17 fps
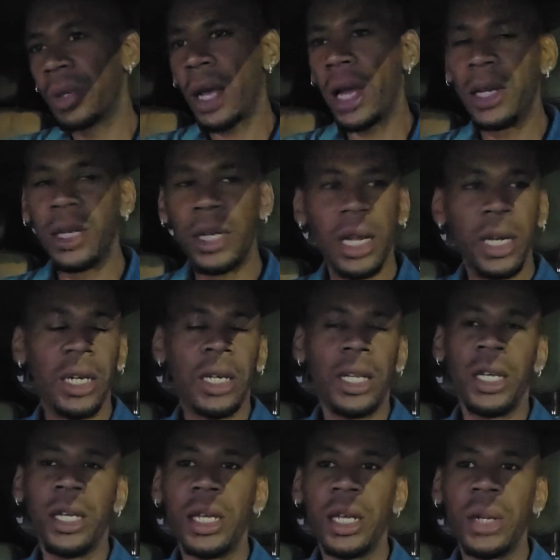
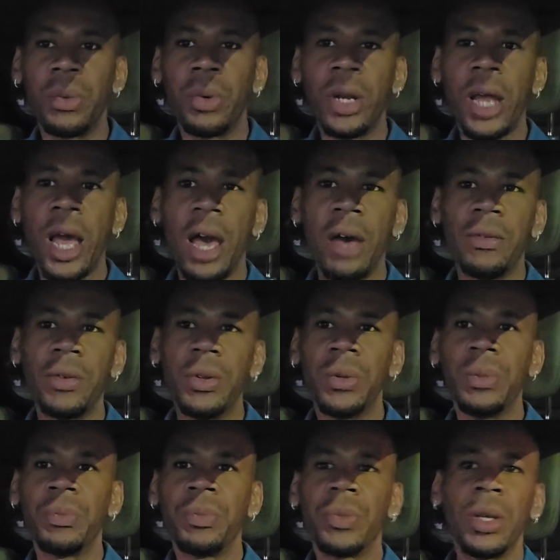identity and what have
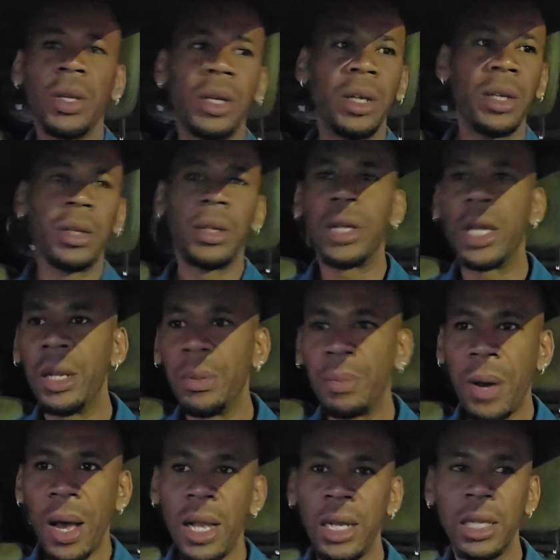you in
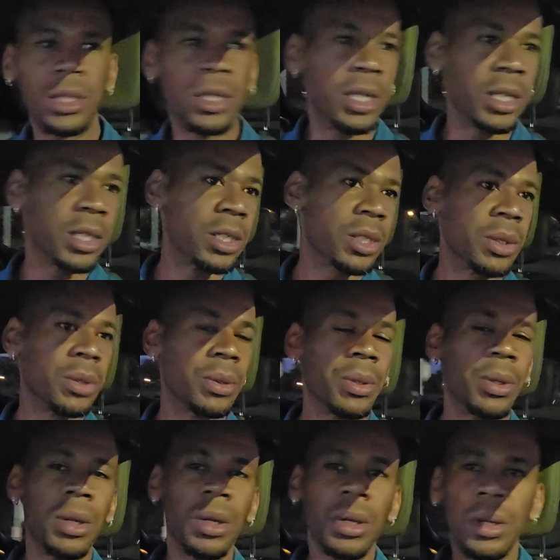politics,
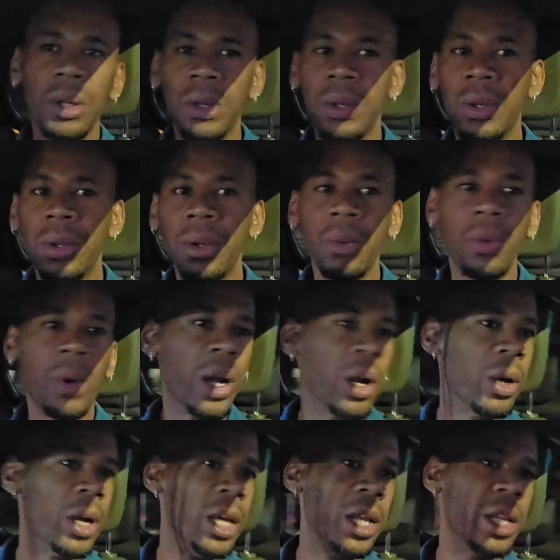
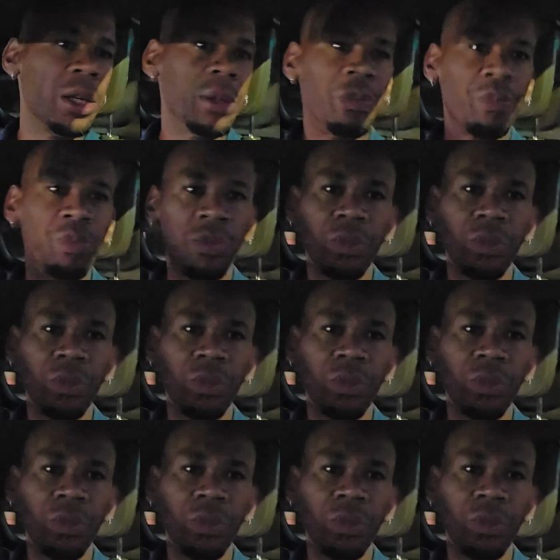wherein